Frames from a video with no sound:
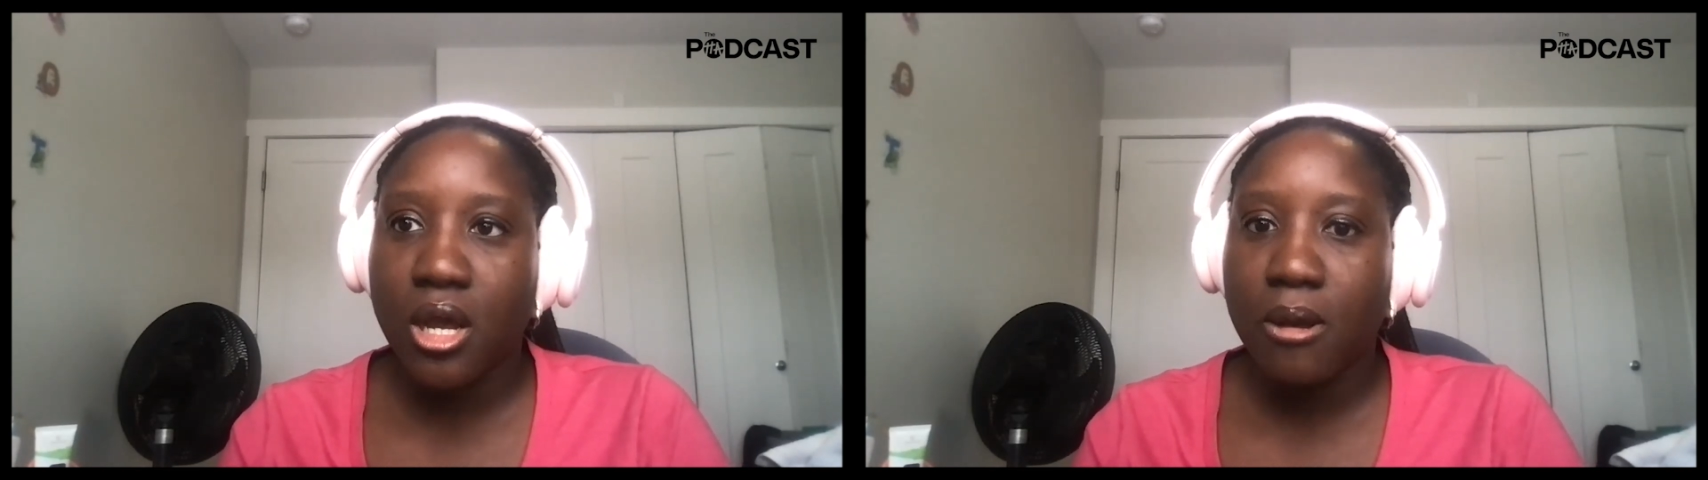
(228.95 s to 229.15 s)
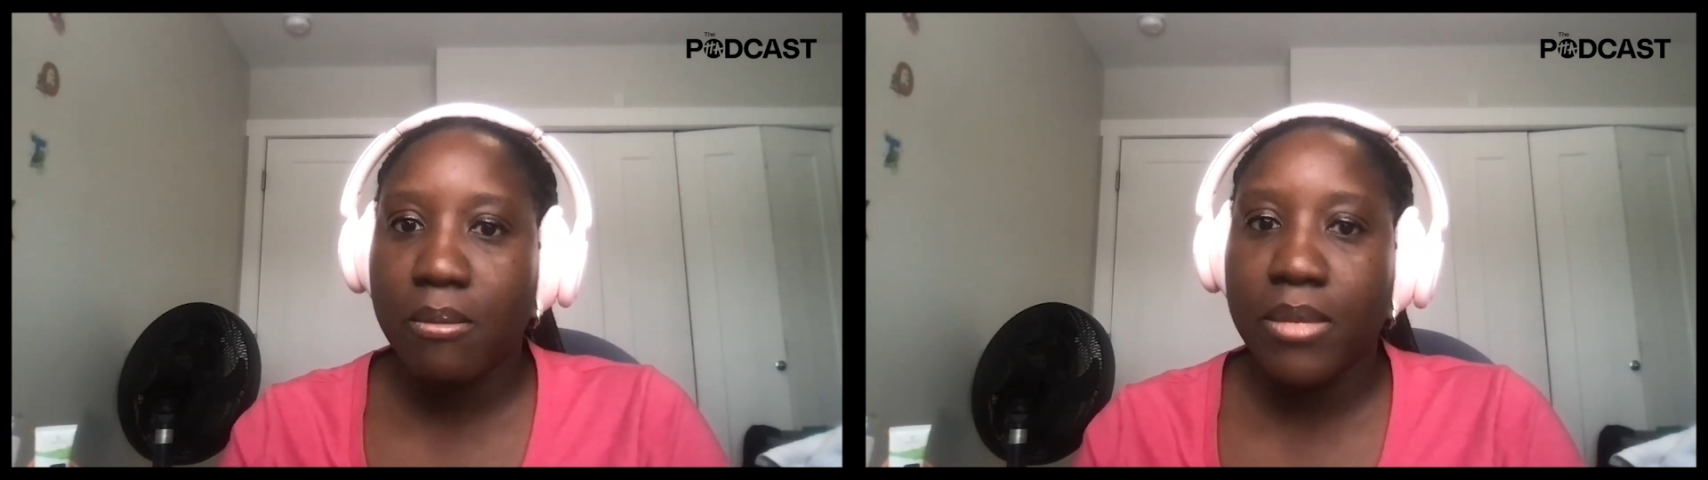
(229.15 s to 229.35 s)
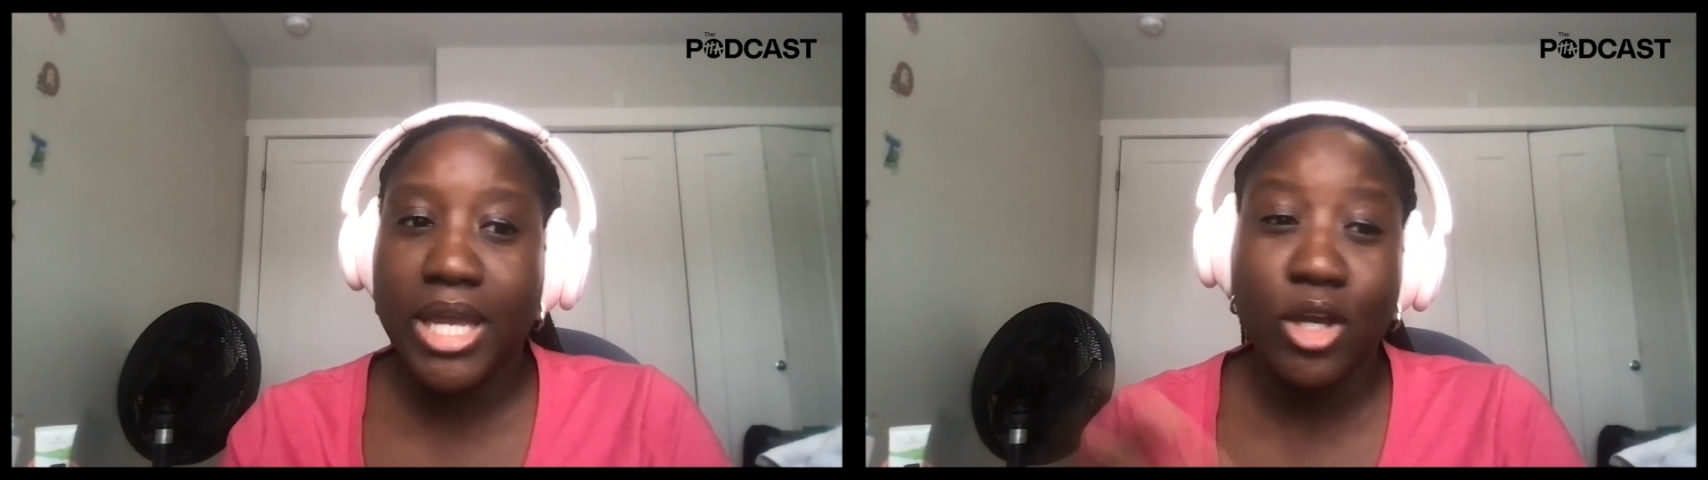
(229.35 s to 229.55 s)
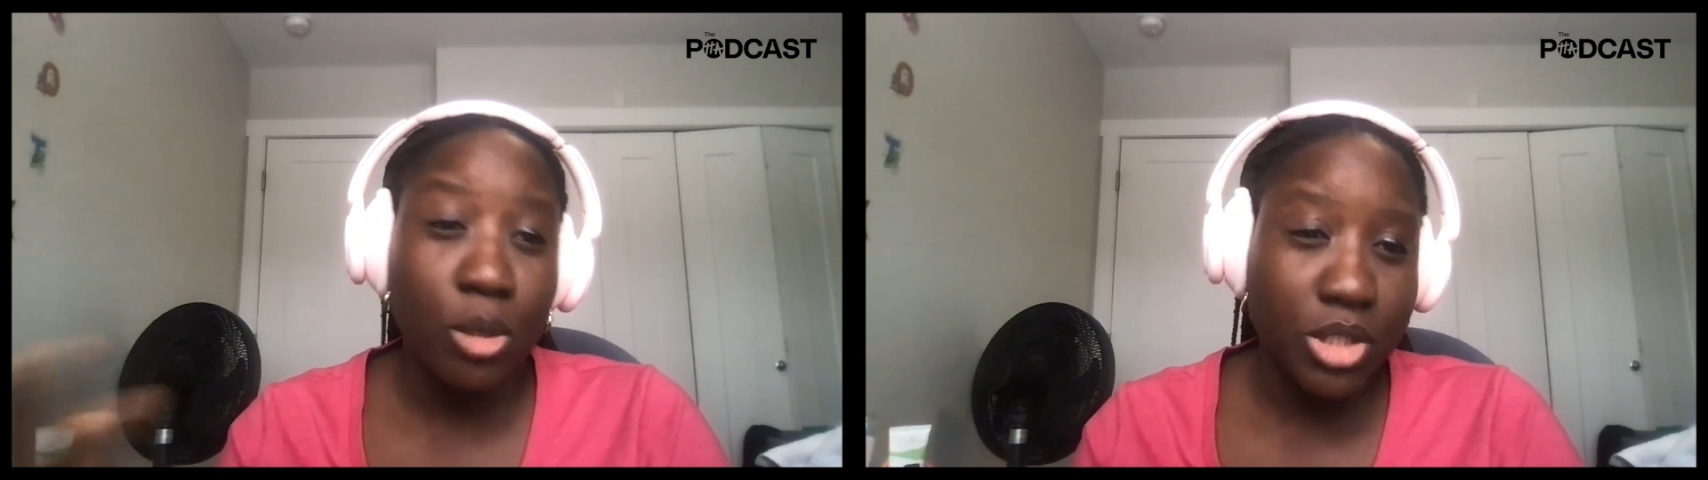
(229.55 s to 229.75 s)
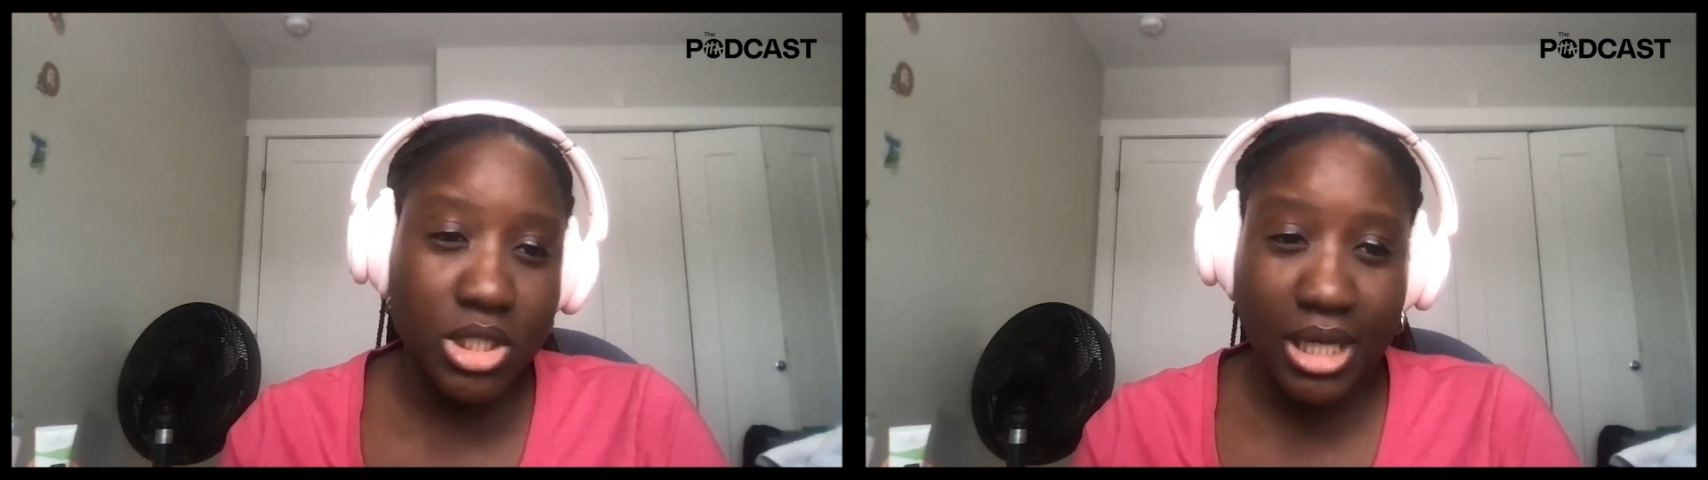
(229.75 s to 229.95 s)
a
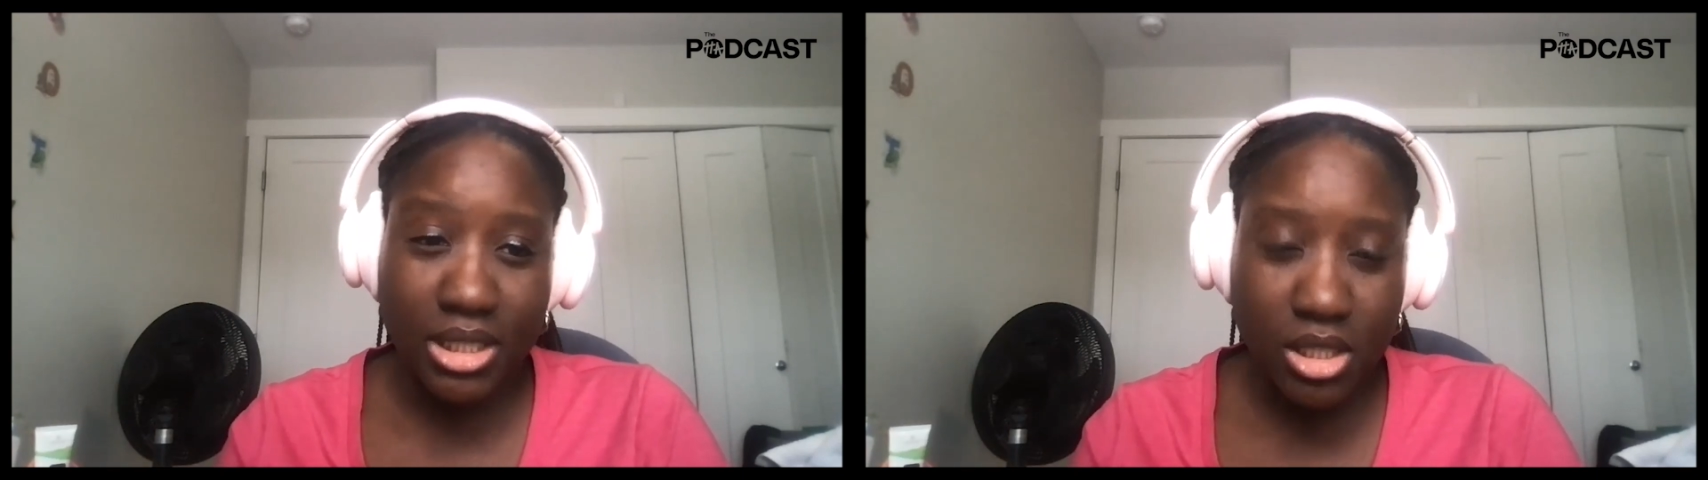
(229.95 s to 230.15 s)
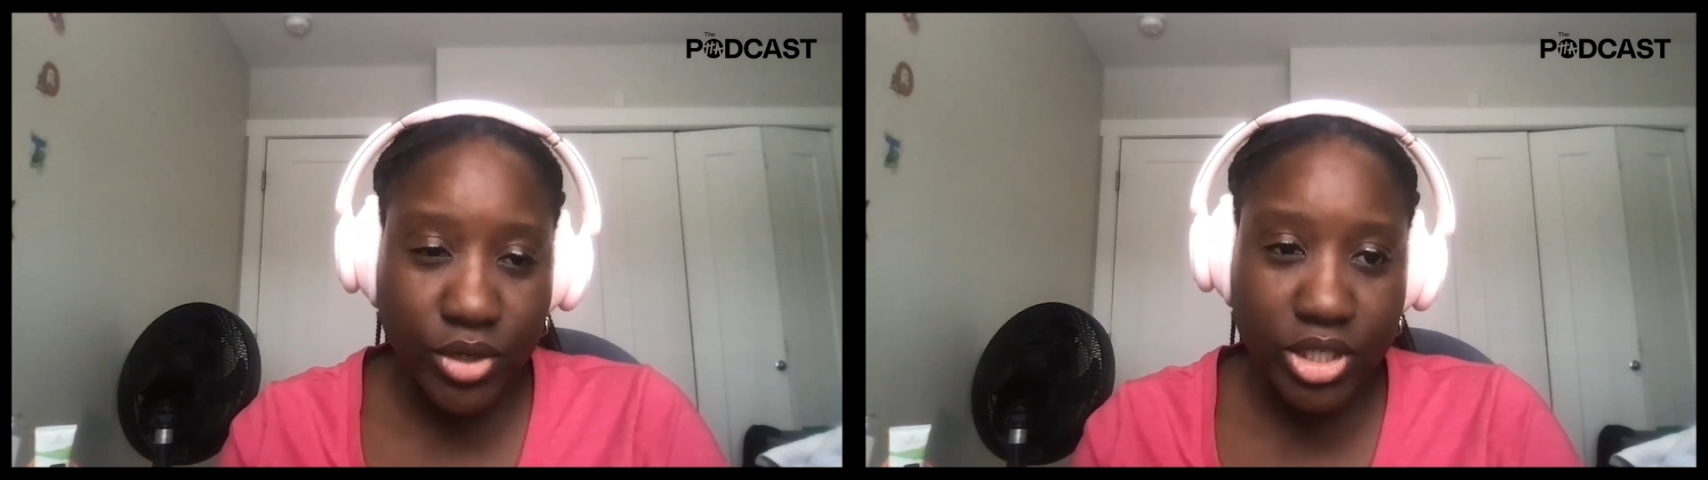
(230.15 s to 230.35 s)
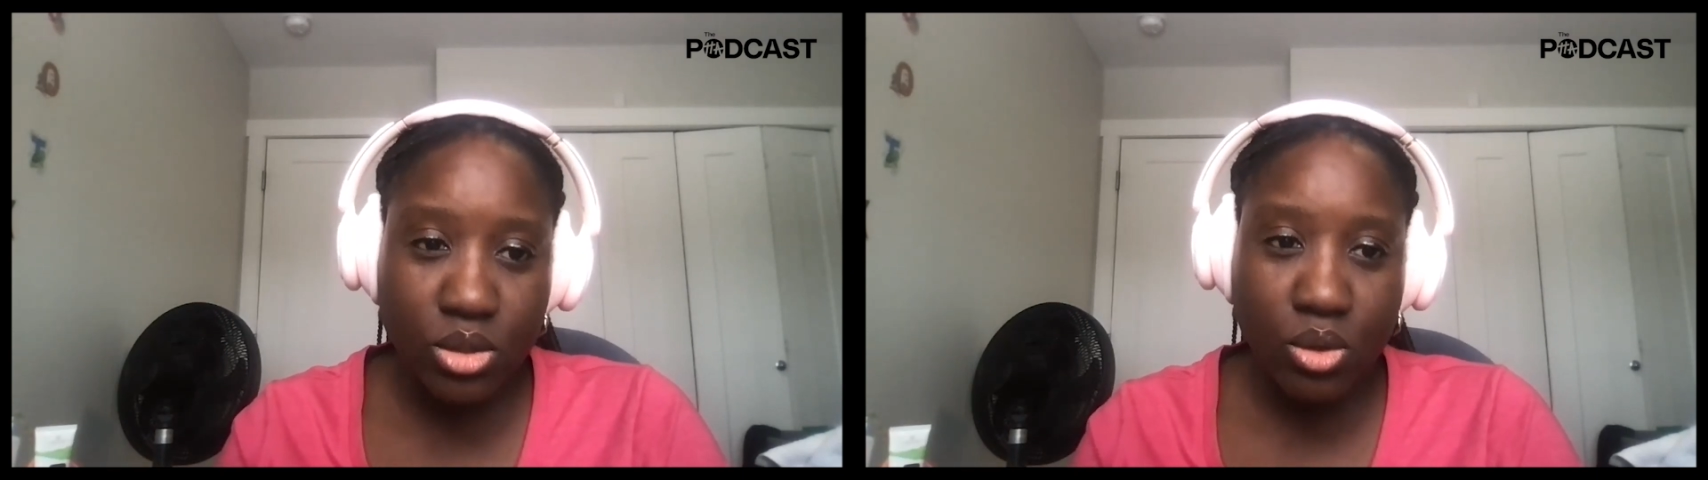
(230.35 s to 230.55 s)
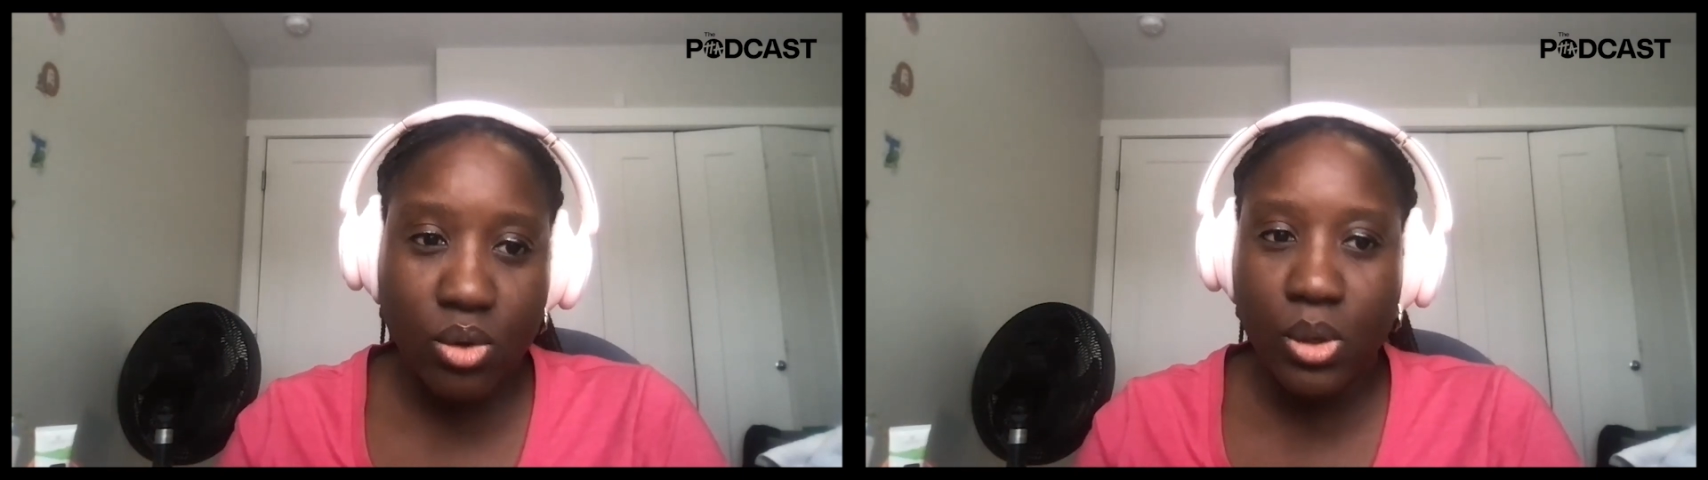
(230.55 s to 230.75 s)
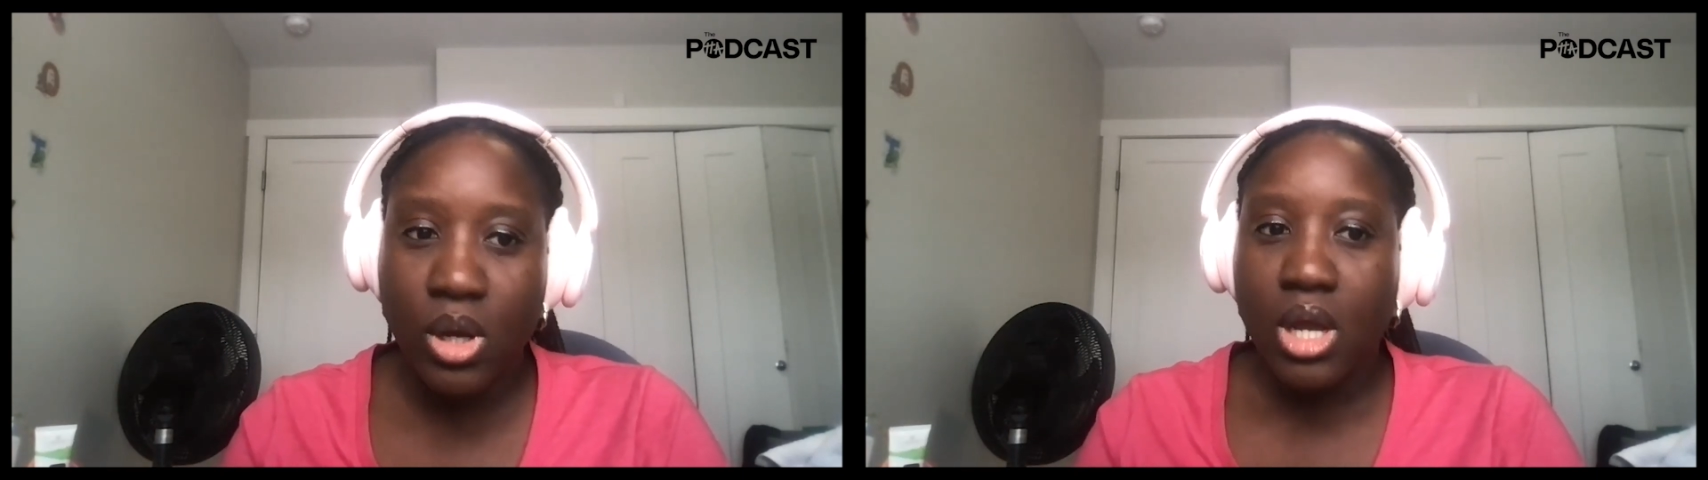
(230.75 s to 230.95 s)
community
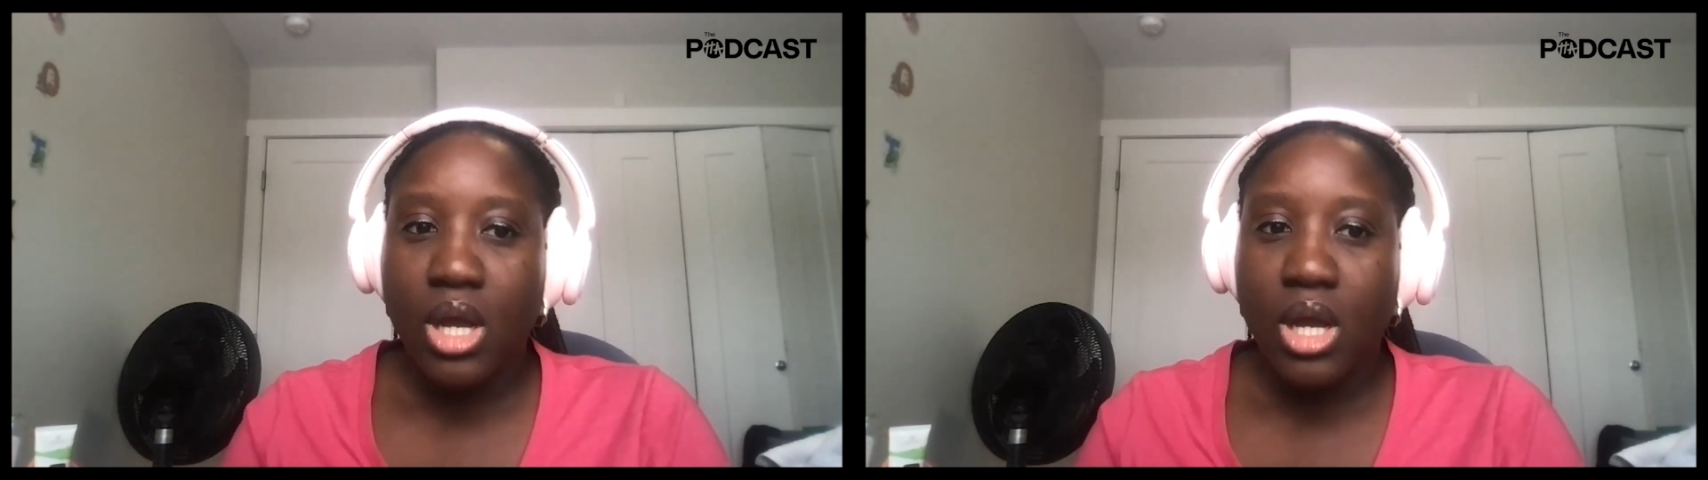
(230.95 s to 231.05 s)
accelerator,